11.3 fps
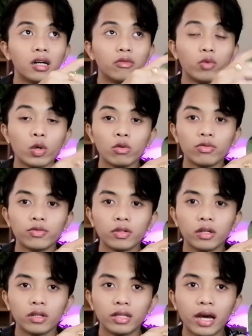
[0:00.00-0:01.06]
roof
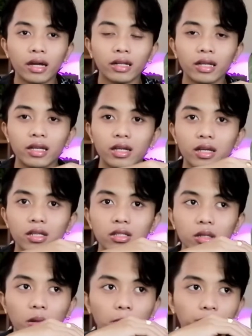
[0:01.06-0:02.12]
that
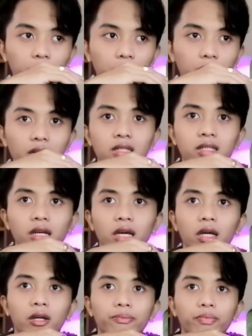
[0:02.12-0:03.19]
is, let's
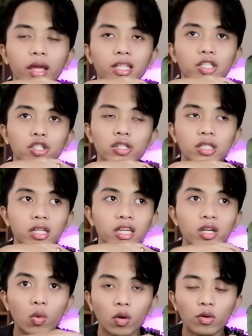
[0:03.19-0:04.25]
say, it's just
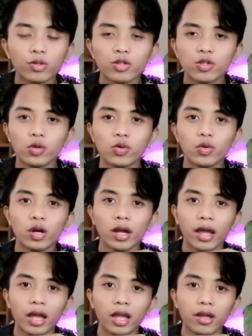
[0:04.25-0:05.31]
equals to
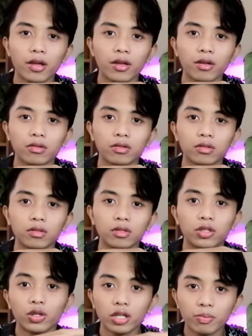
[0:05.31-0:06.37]
a
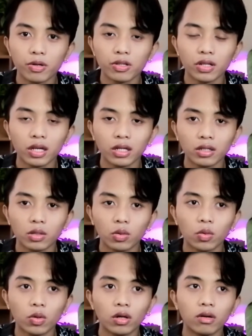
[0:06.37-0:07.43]
30%
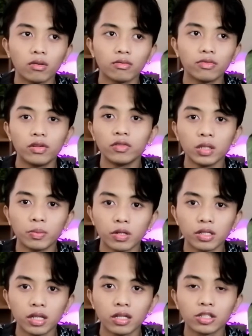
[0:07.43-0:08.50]
or
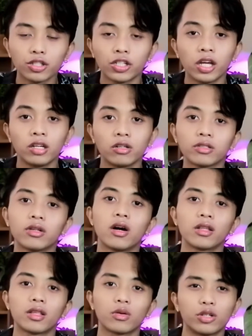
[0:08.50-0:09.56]
50% shade
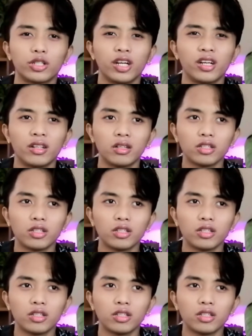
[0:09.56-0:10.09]
cloth, or shade